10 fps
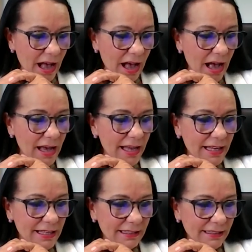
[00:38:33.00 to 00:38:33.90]

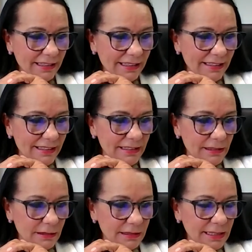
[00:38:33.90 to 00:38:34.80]
I
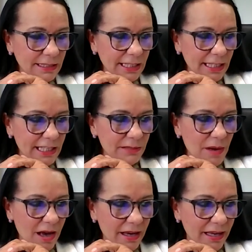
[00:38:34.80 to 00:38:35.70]
see
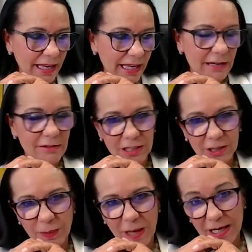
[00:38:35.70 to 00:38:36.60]
my hair
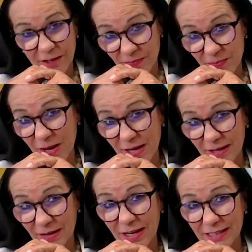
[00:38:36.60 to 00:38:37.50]
as part of
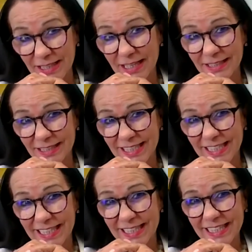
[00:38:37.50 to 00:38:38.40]
my
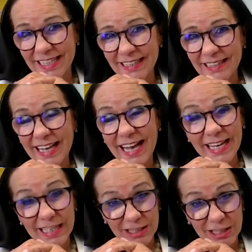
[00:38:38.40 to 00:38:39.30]
identity,
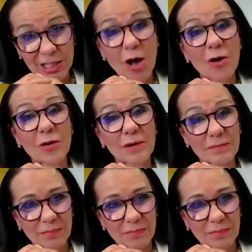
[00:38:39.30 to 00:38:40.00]
and it's long